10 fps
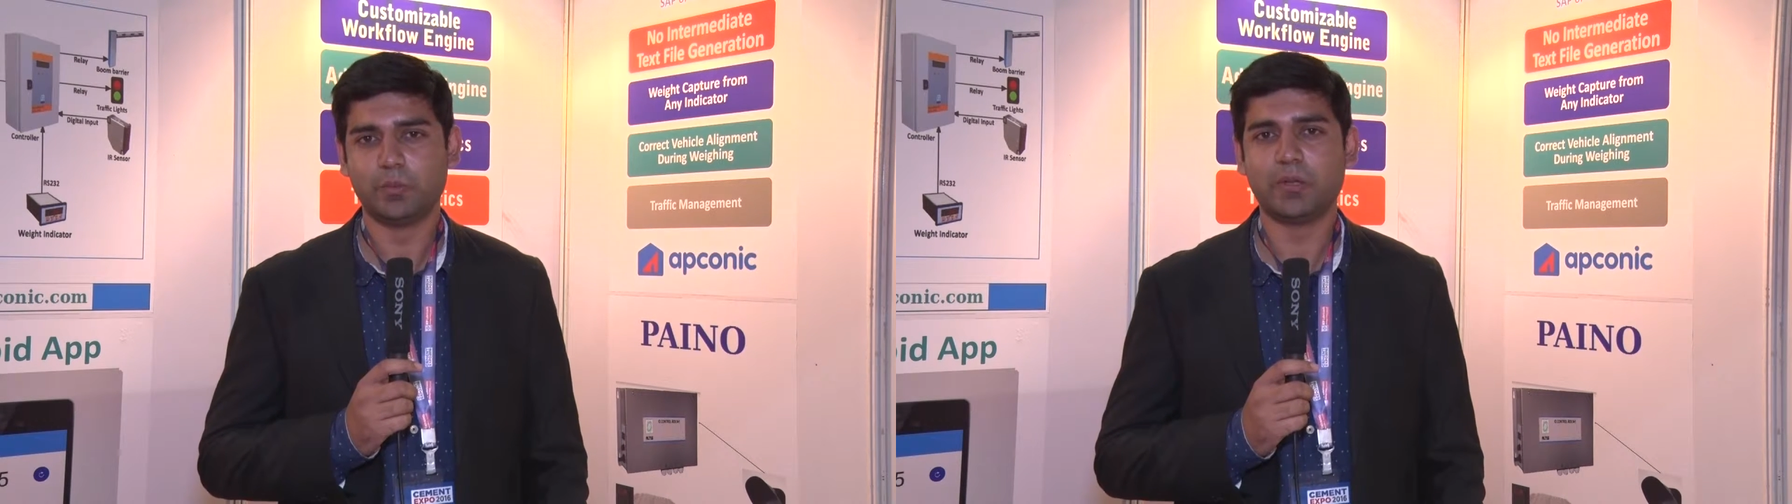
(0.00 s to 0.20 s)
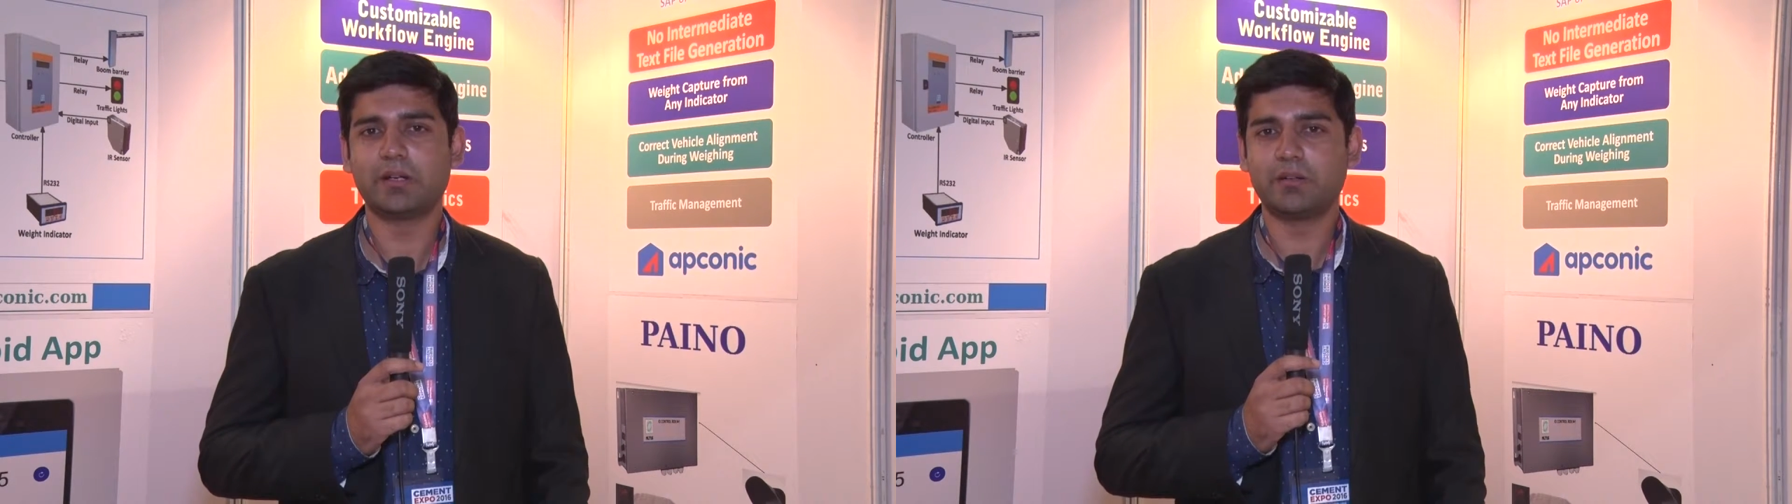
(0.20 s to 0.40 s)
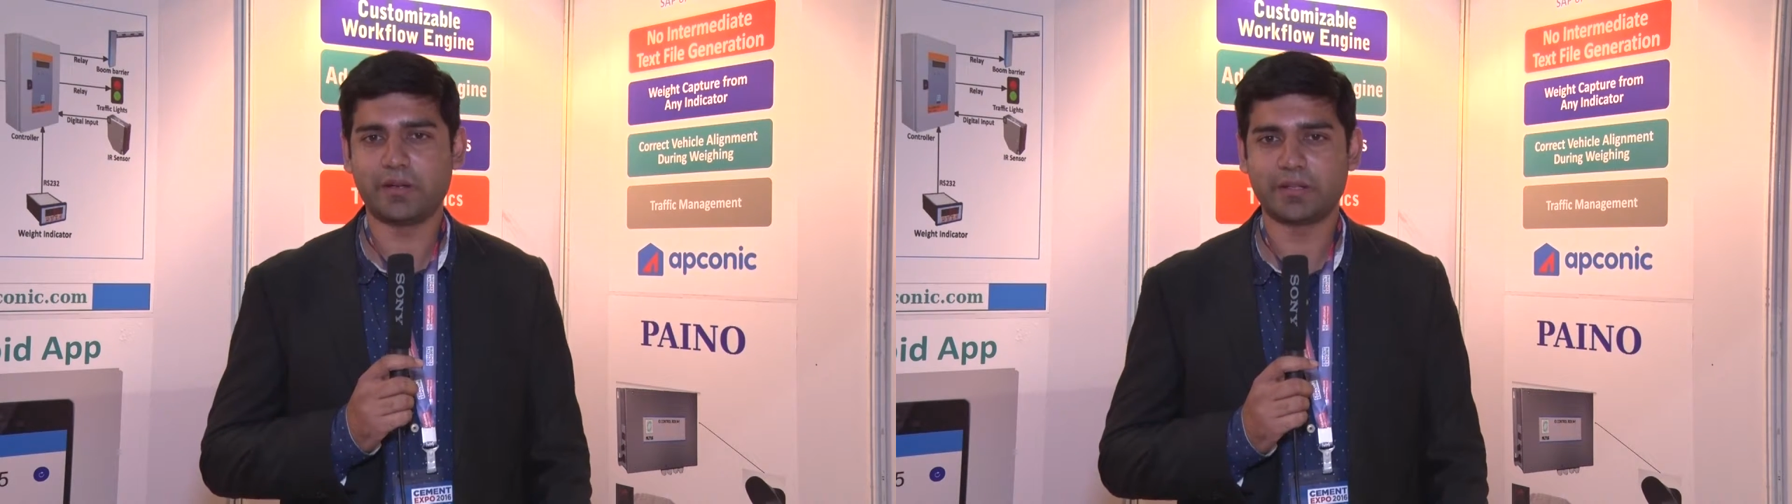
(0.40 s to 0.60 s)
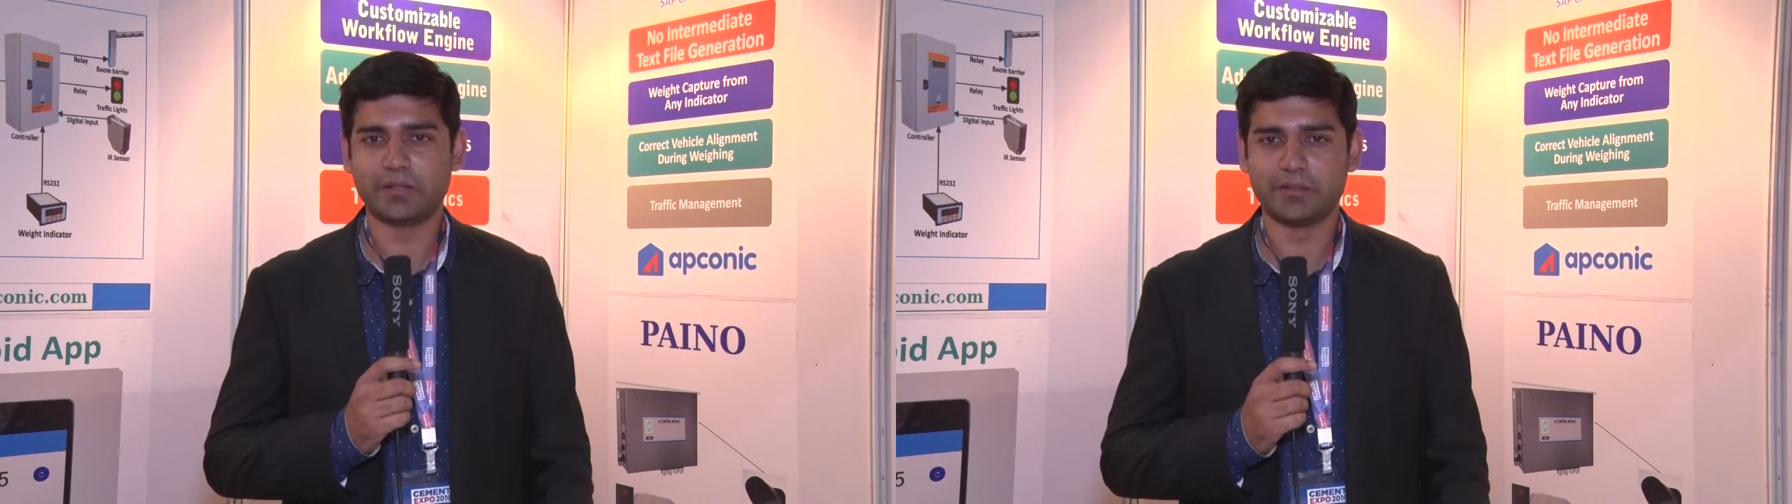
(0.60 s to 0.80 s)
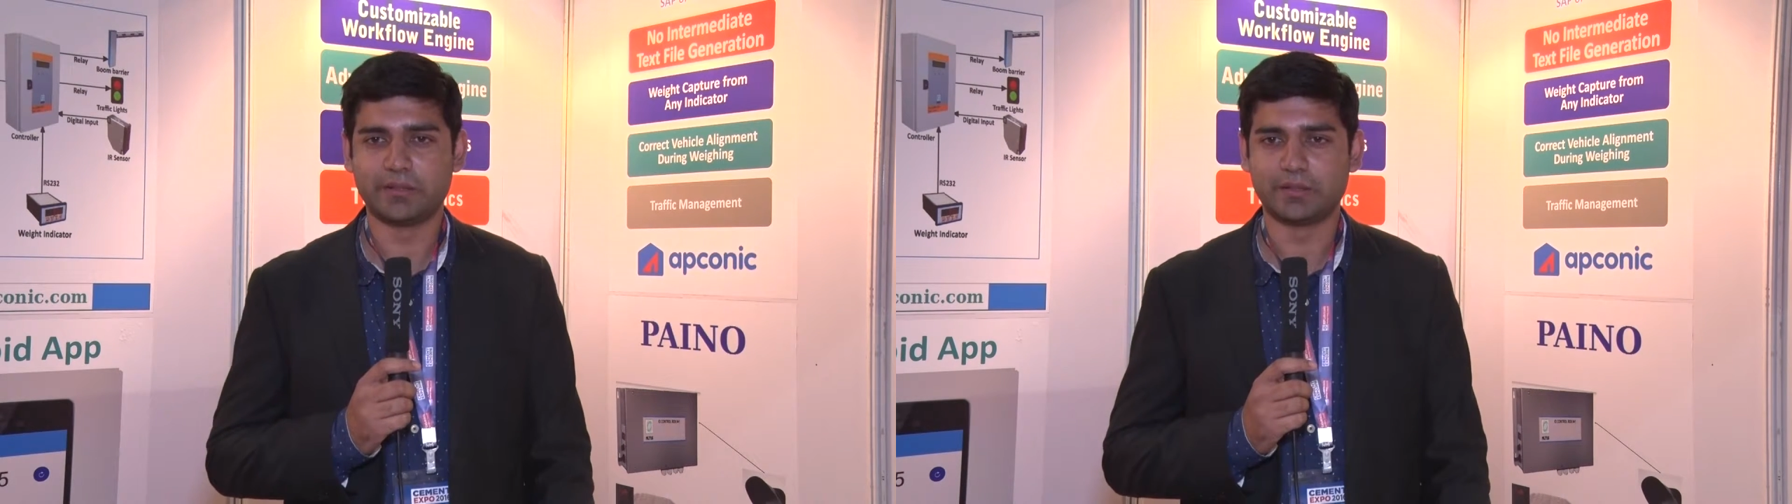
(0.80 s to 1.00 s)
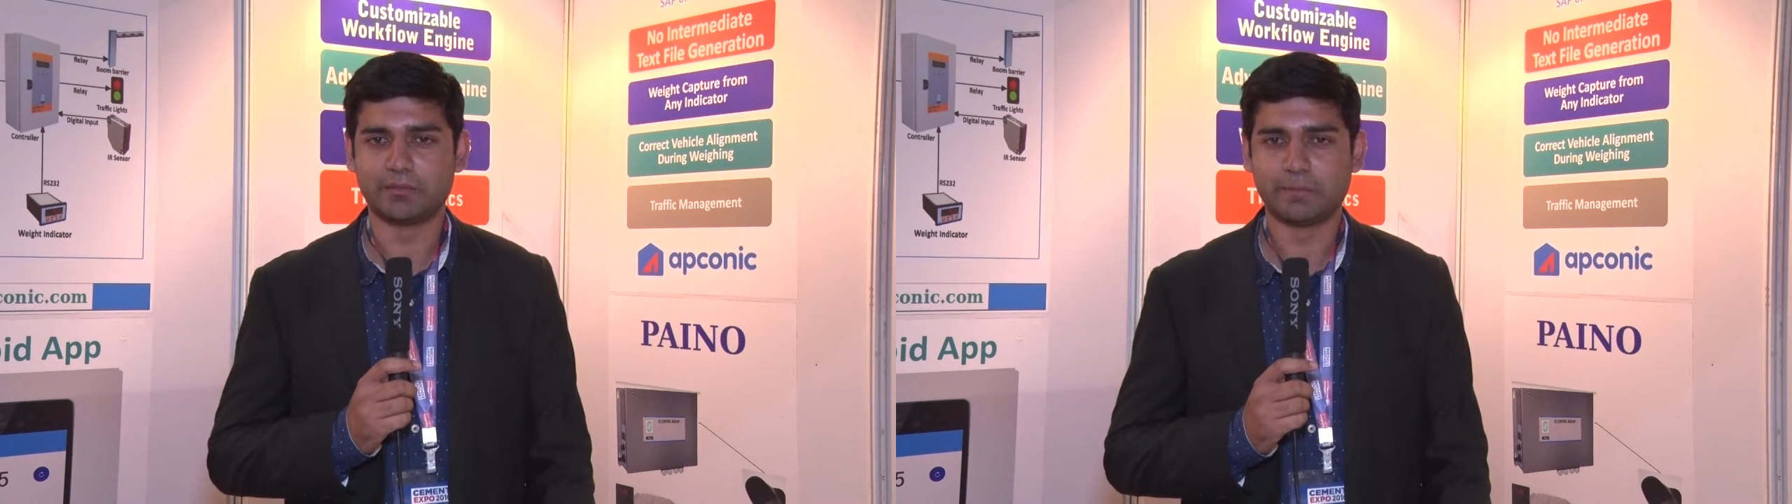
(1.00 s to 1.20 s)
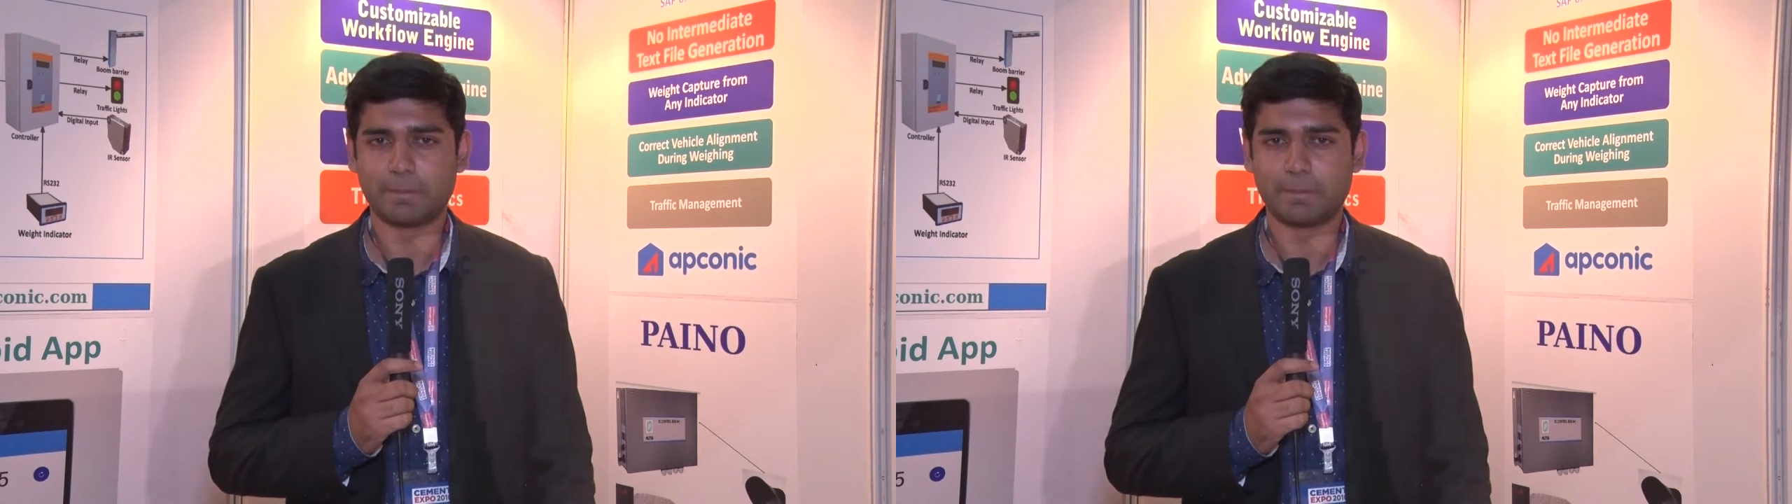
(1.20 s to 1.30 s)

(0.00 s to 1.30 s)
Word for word: vehicle tracking data.